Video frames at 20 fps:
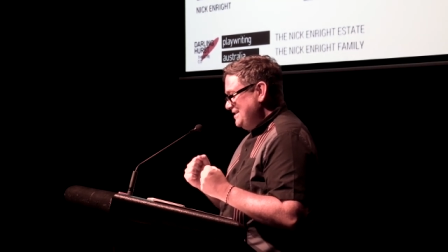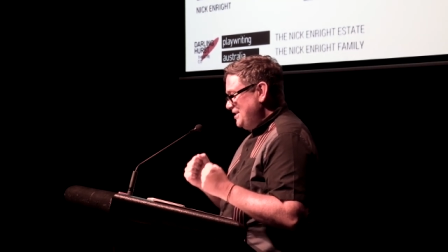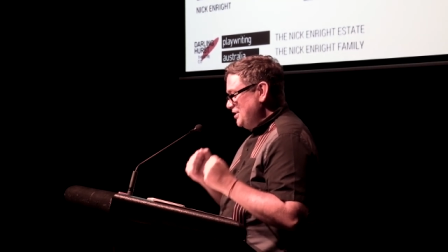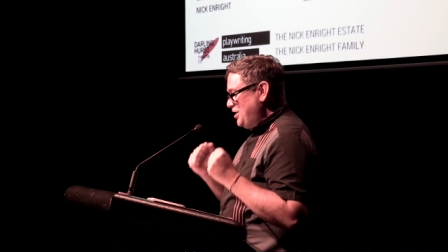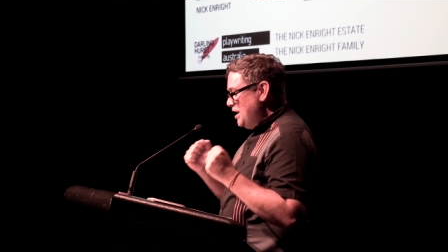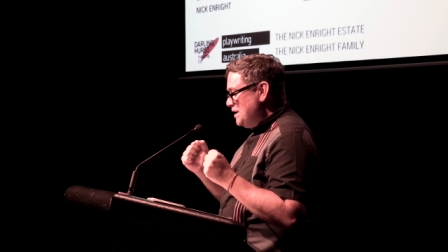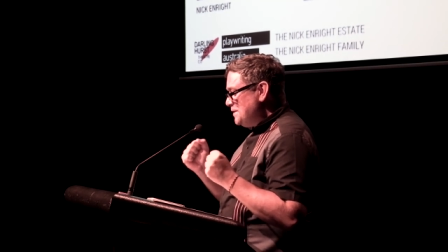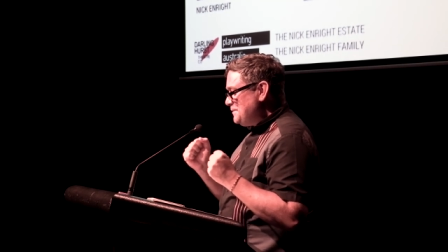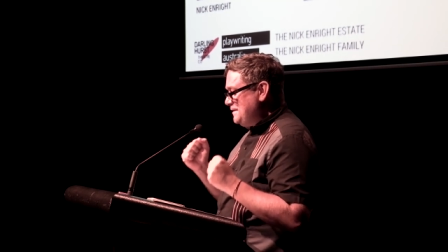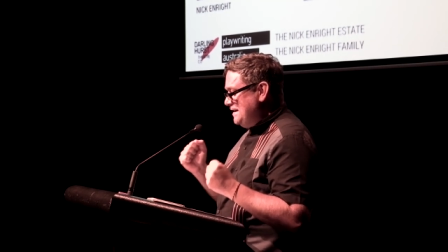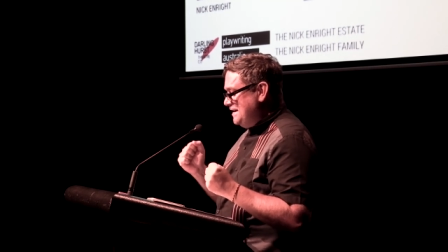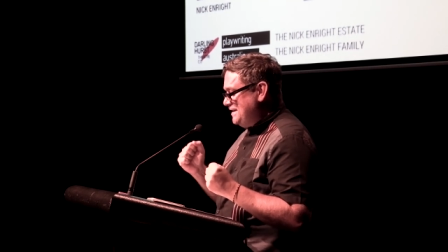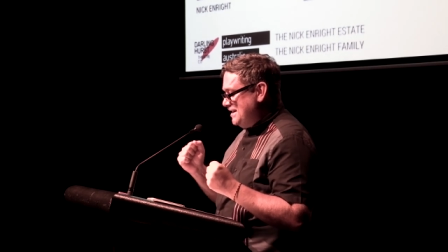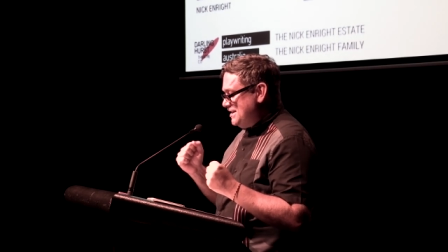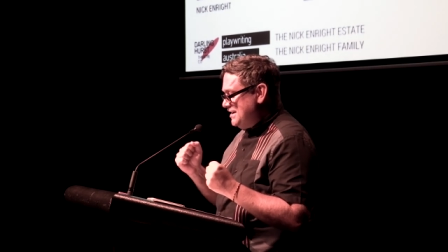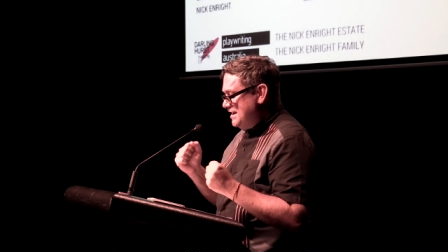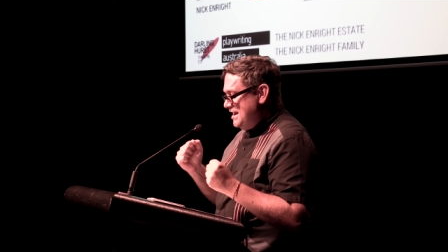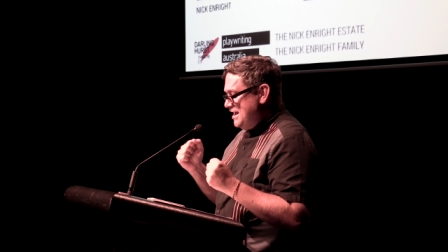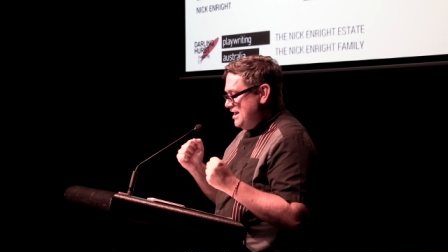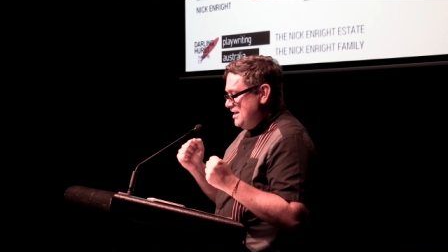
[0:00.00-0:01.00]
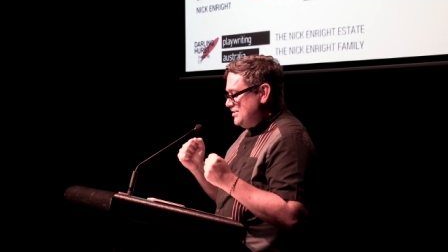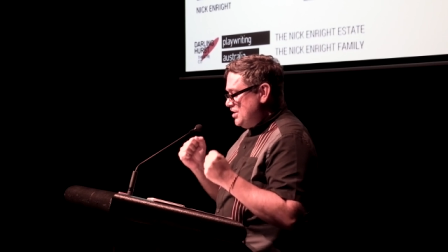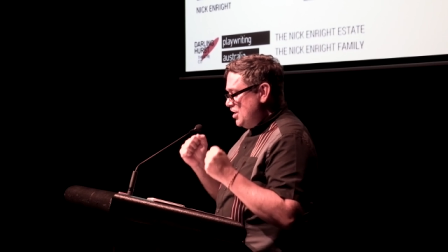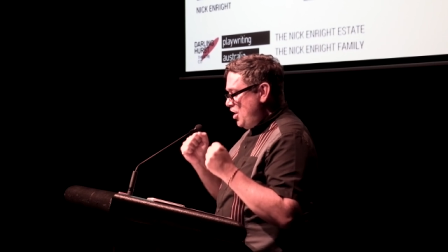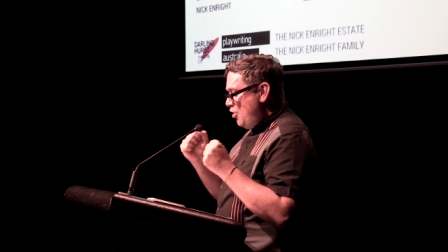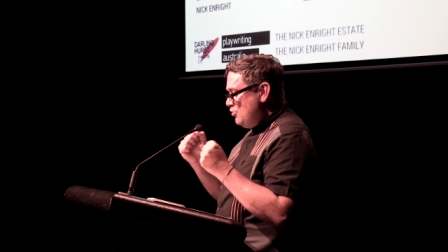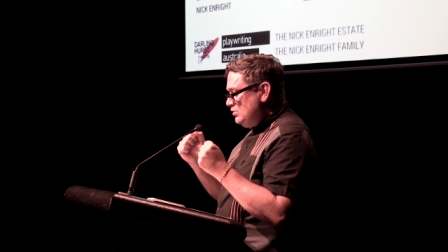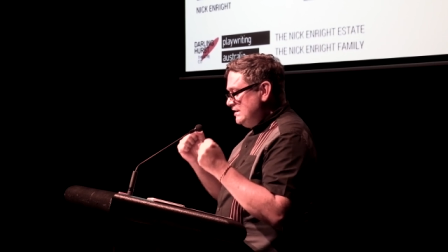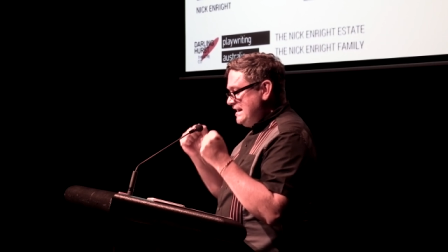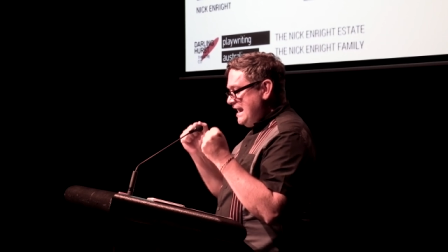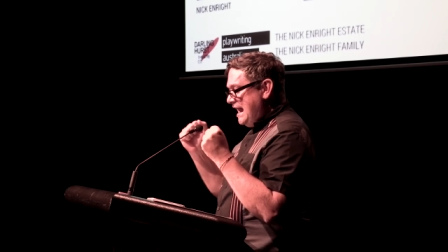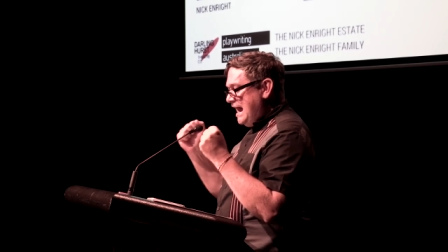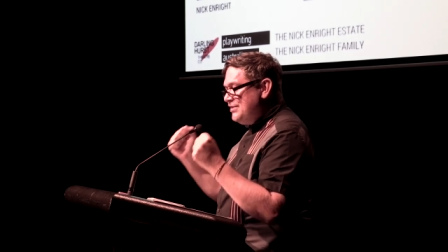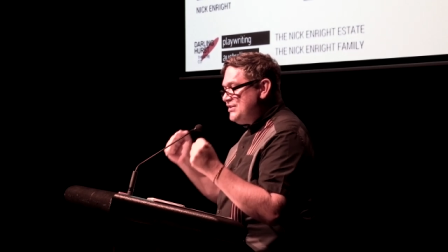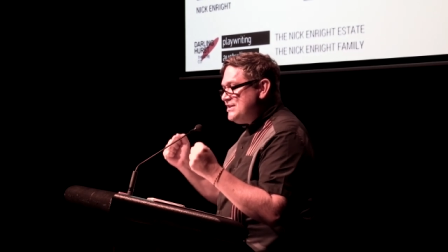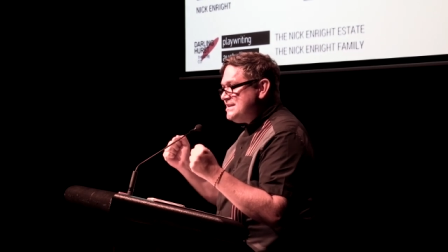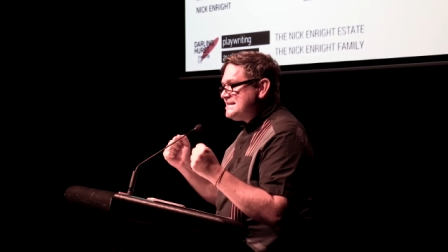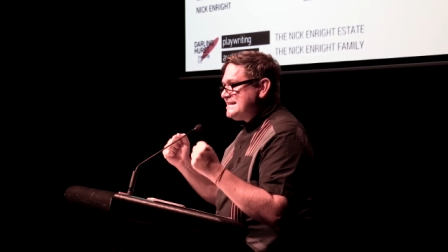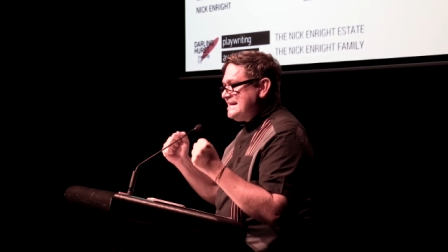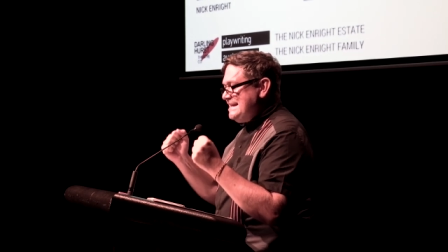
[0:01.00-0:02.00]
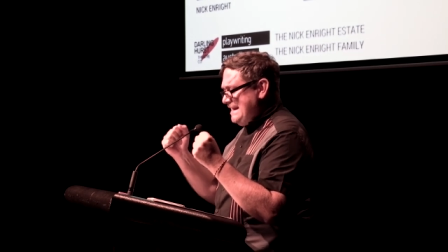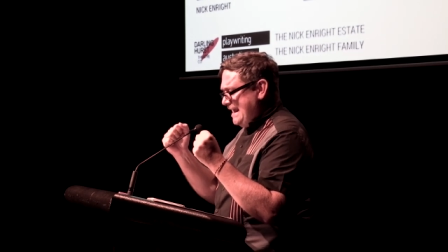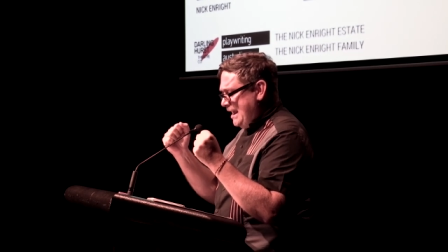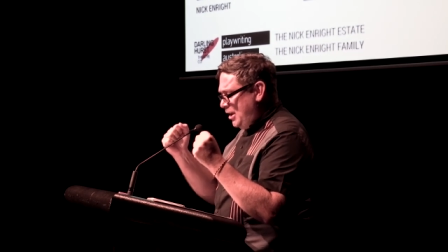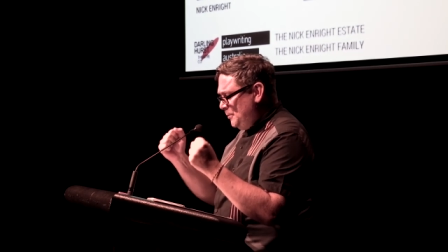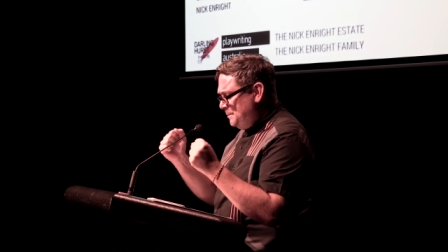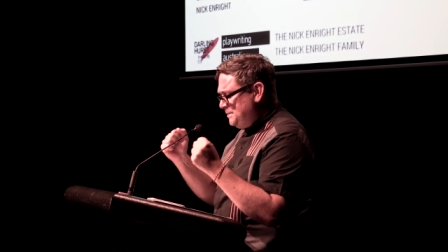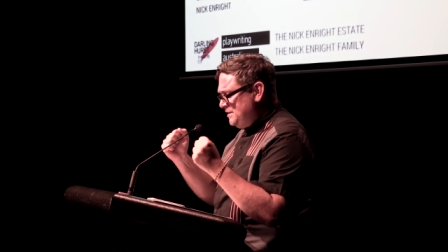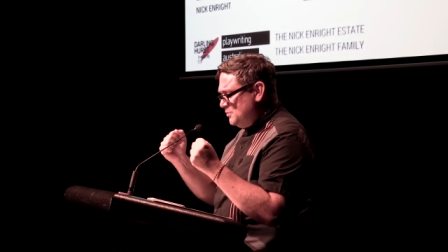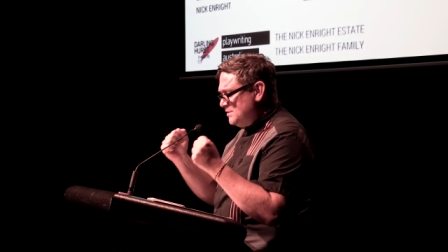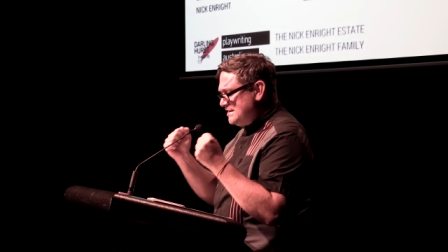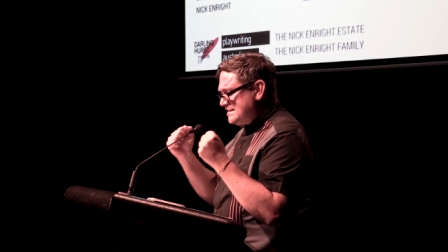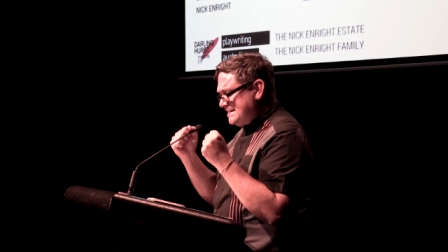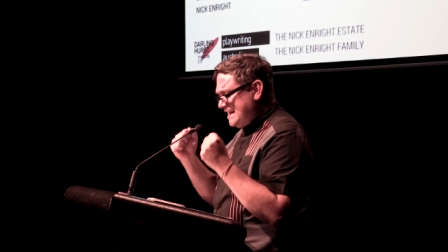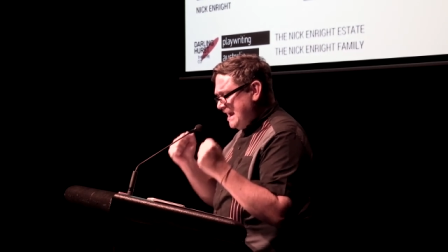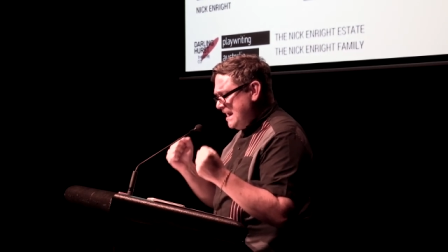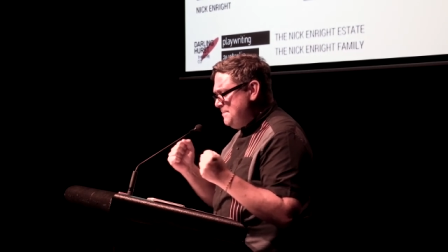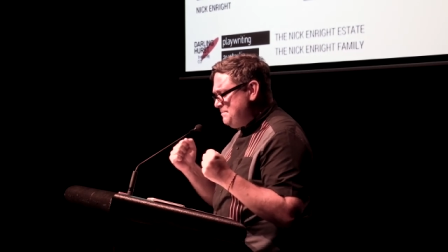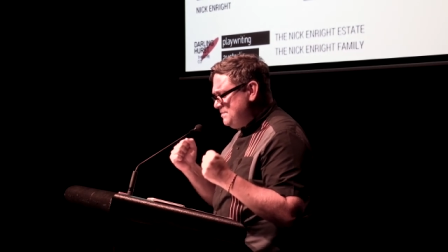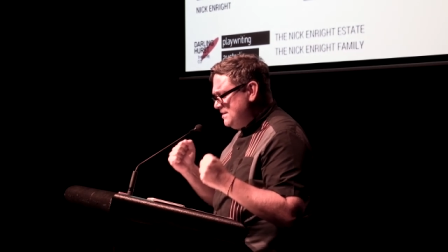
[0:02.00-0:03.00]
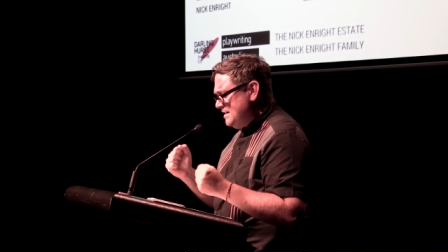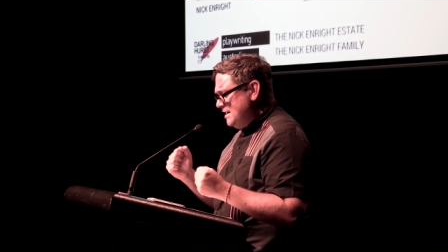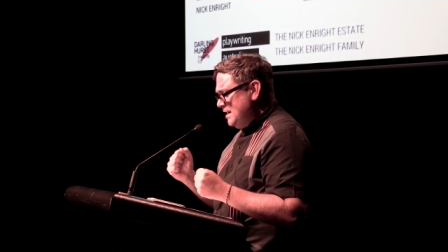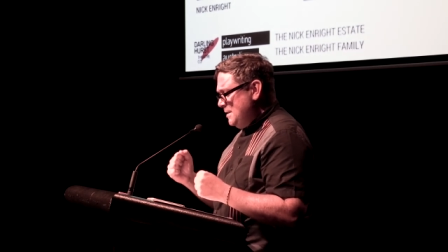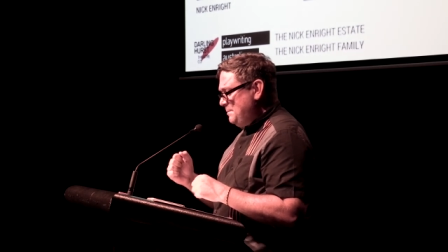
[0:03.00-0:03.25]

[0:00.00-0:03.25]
The kind of fear that, that only others can help you escape,